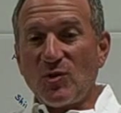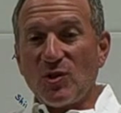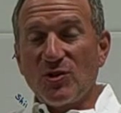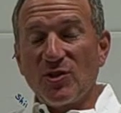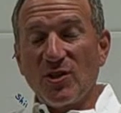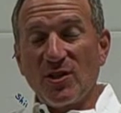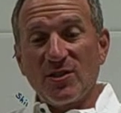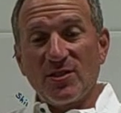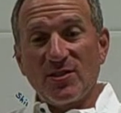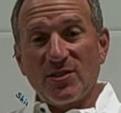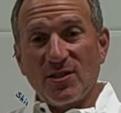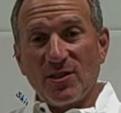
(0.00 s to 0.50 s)

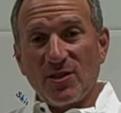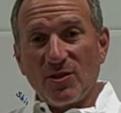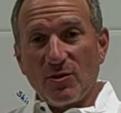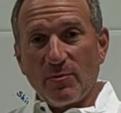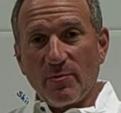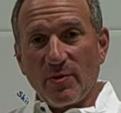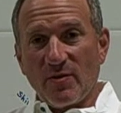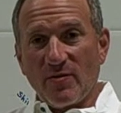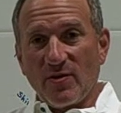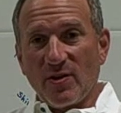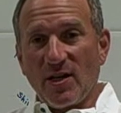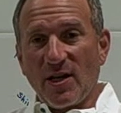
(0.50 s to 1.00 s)
so this is a little
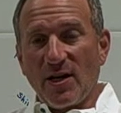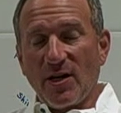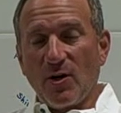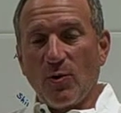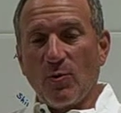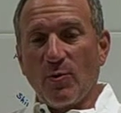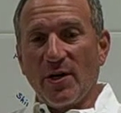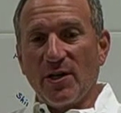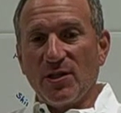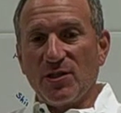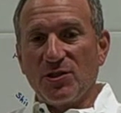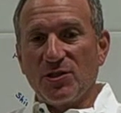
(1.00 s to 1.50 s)
bit of a lighter
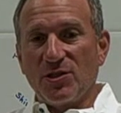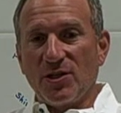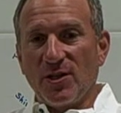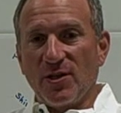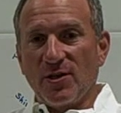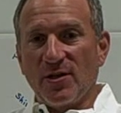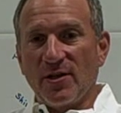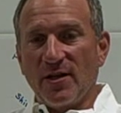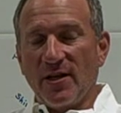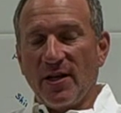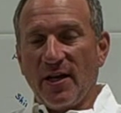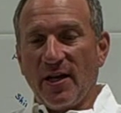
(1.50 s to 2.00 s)
weight
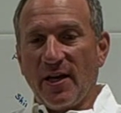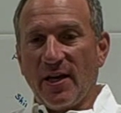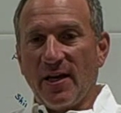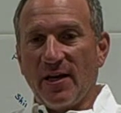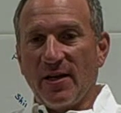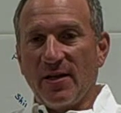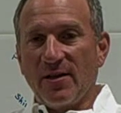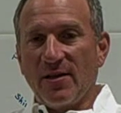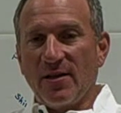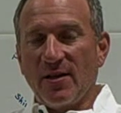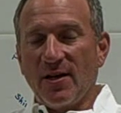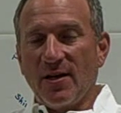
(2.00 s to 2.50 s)
shirt,
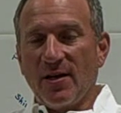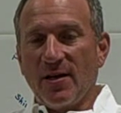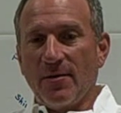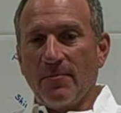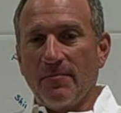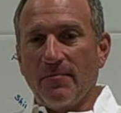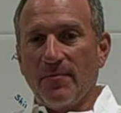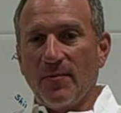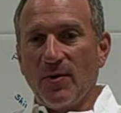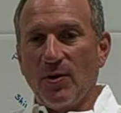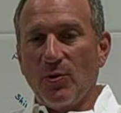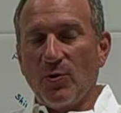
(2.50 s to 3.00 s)
and
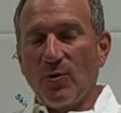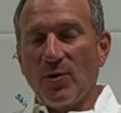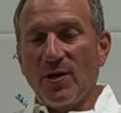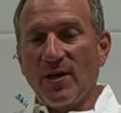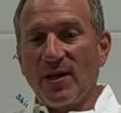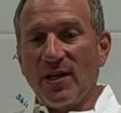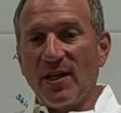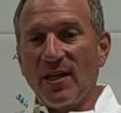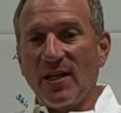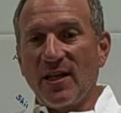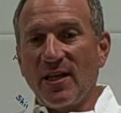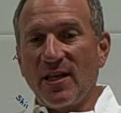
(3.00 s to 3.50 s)
in order
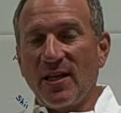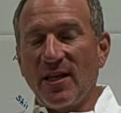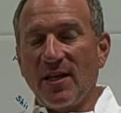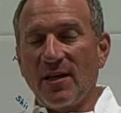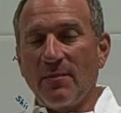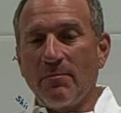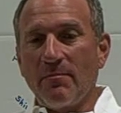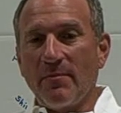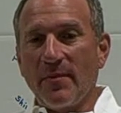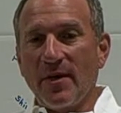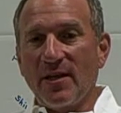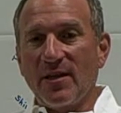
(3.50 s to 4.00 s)
to
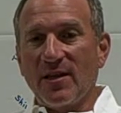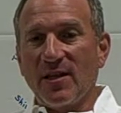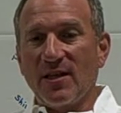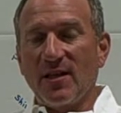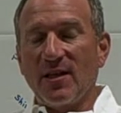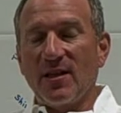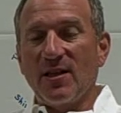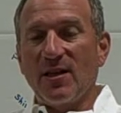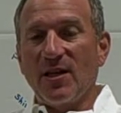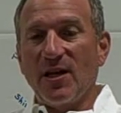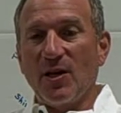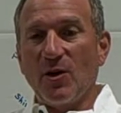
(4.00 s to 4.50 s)
make
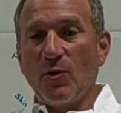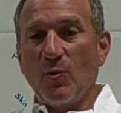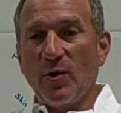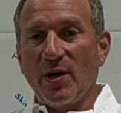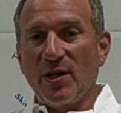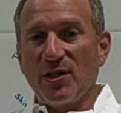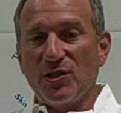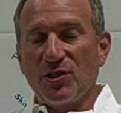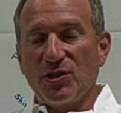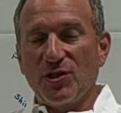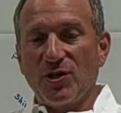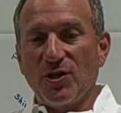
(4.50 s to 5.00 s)
the lighter
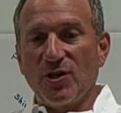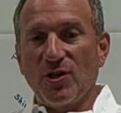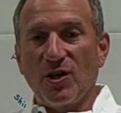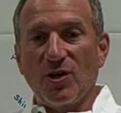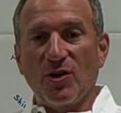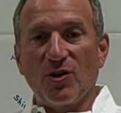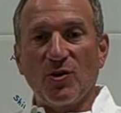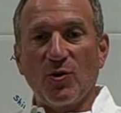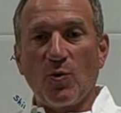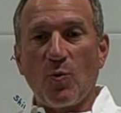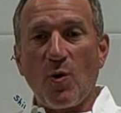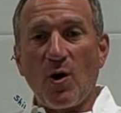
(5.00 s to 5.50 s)
weight shirt a
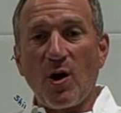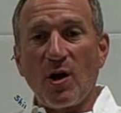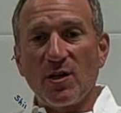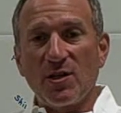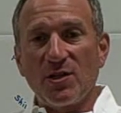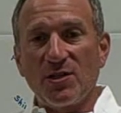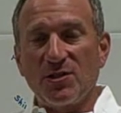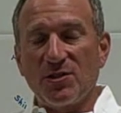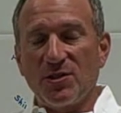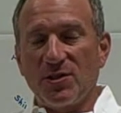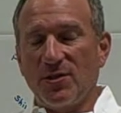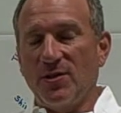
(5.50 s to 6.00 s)
good
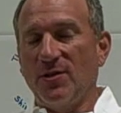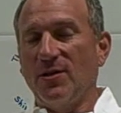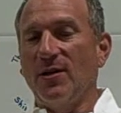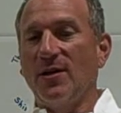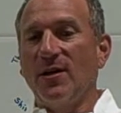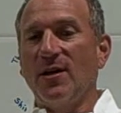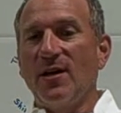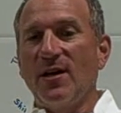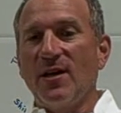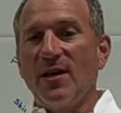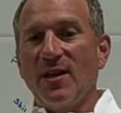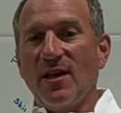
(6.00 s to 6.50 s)
quality shirt,
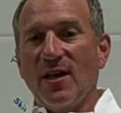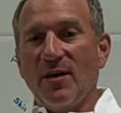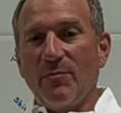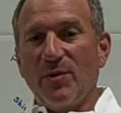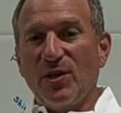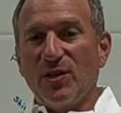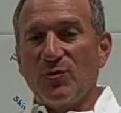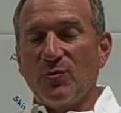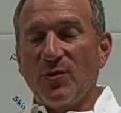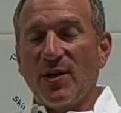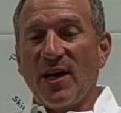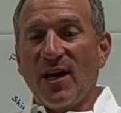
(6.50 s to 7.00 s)
that
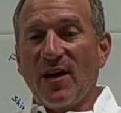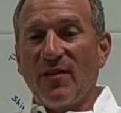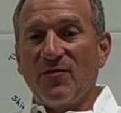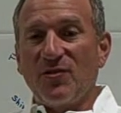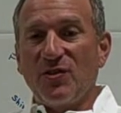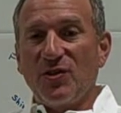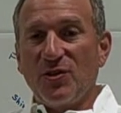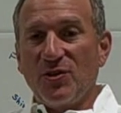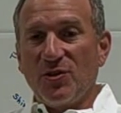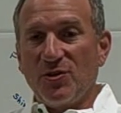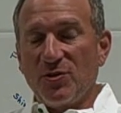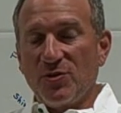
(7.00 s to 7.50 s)
means we have
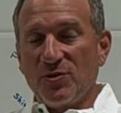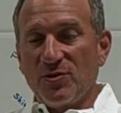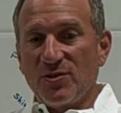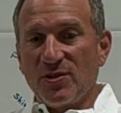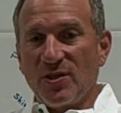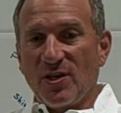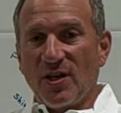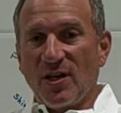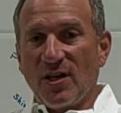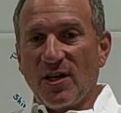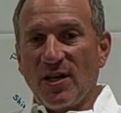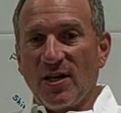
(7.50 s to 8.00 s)
to use
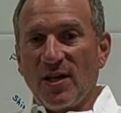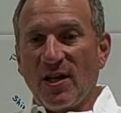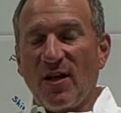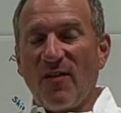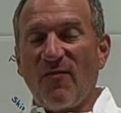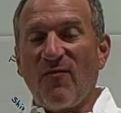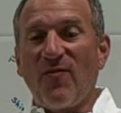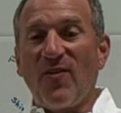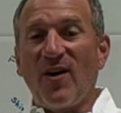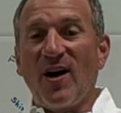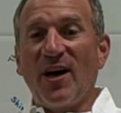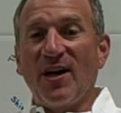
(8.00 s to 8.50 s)
a
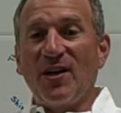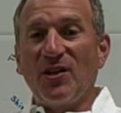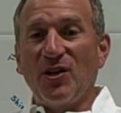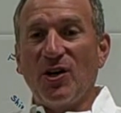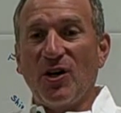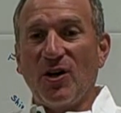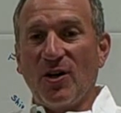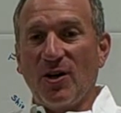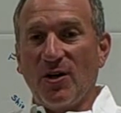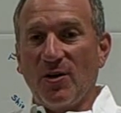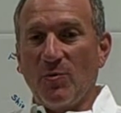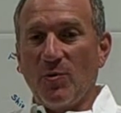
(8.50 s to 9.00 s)
fine
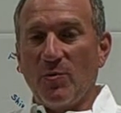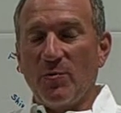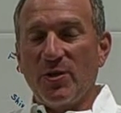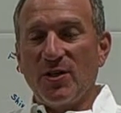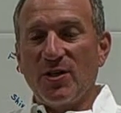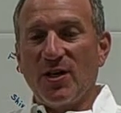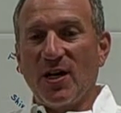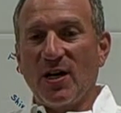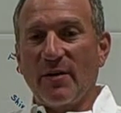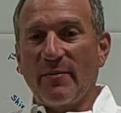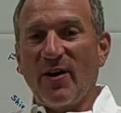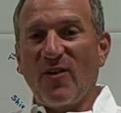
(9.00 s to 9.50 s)
yarn. And when we
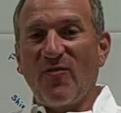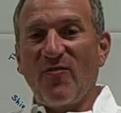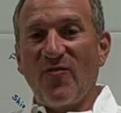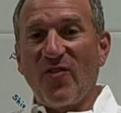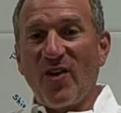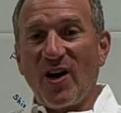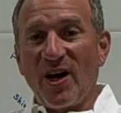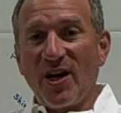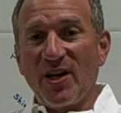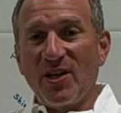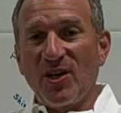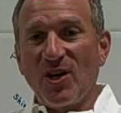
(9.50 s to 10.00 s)
talk about
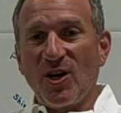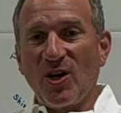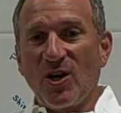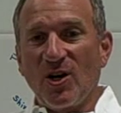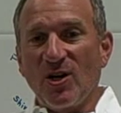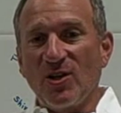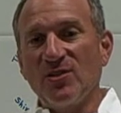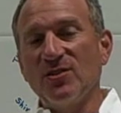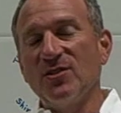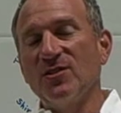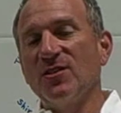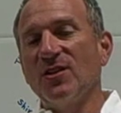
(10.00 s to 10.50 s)
fine
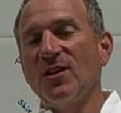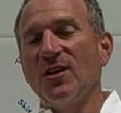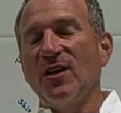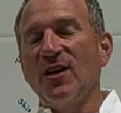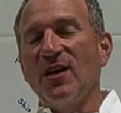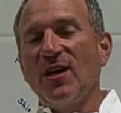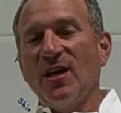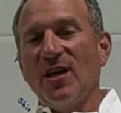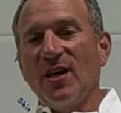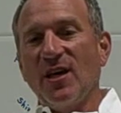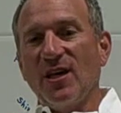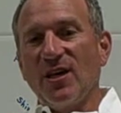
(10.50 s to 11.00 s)
yarns
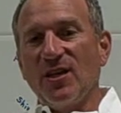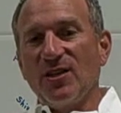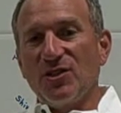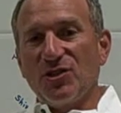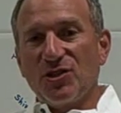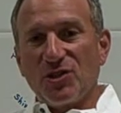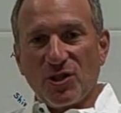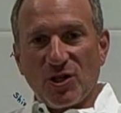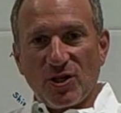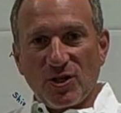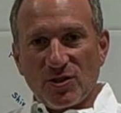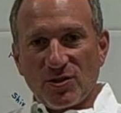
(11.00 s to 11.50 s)
in
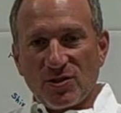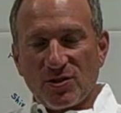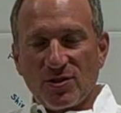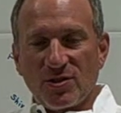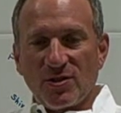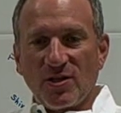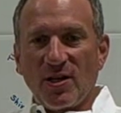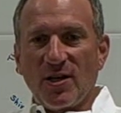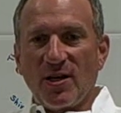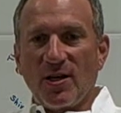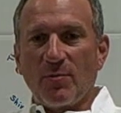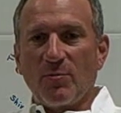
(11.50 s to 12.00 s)
shirts,
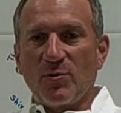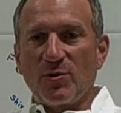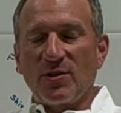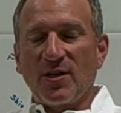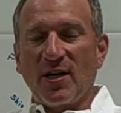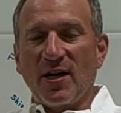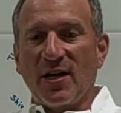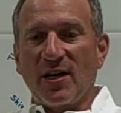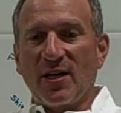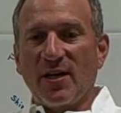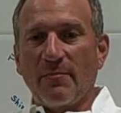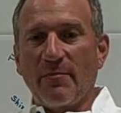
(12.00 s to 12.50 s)
we're
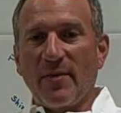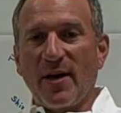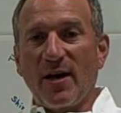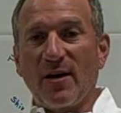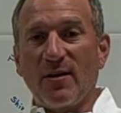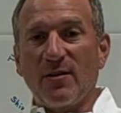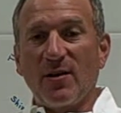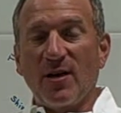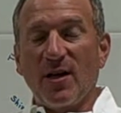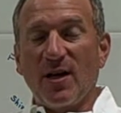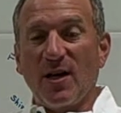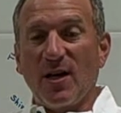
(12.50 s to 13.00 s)
talking
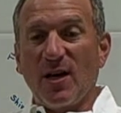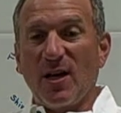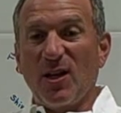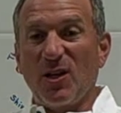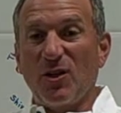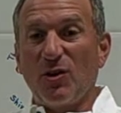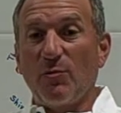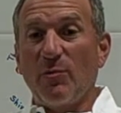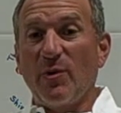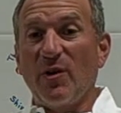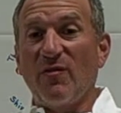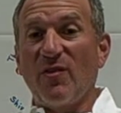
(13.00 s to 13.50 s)
about a
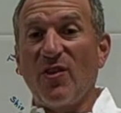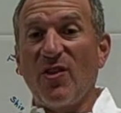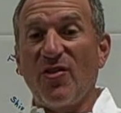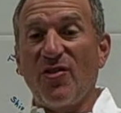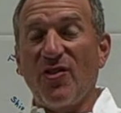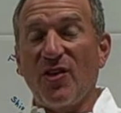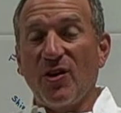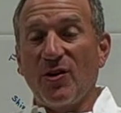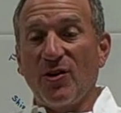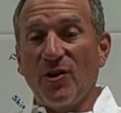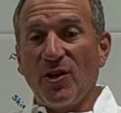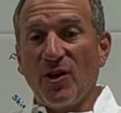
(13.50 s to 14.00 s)
little bit of a
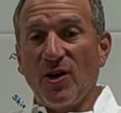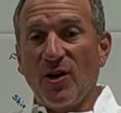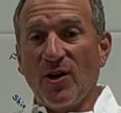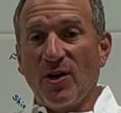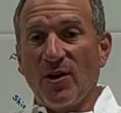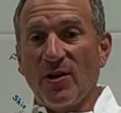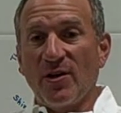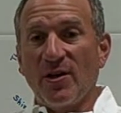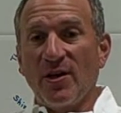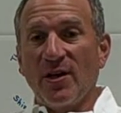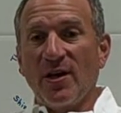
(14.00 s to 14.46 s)
thinner yarn.